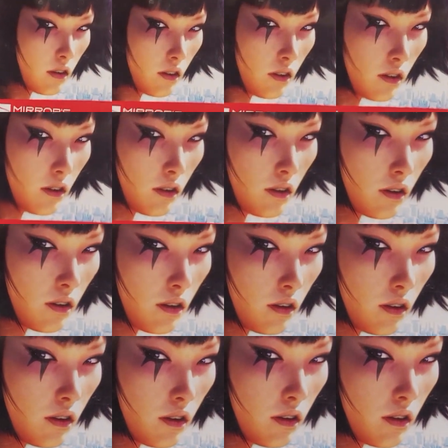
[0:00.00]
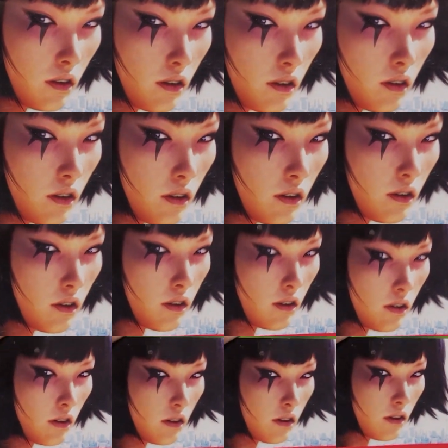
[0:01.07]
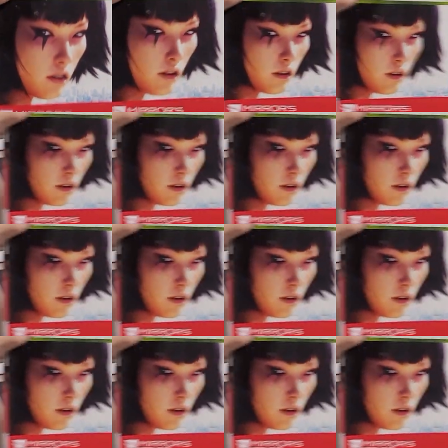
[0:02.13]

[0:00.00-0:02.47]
Mirror's Edge. I'm afraid